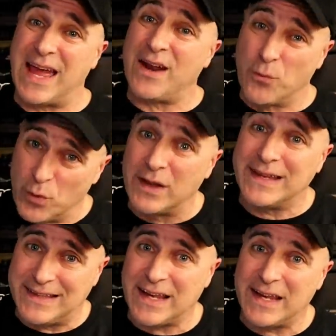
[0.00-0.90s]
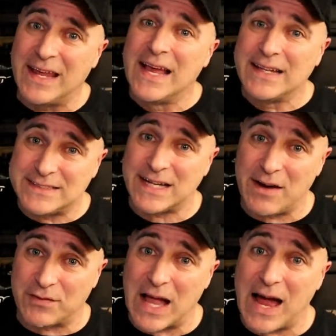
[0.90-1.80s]
that really did
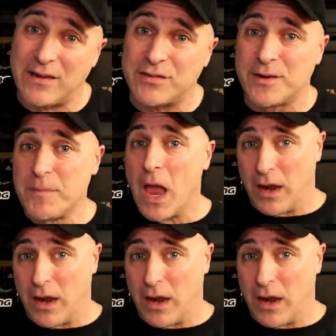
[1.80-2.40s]
save lives.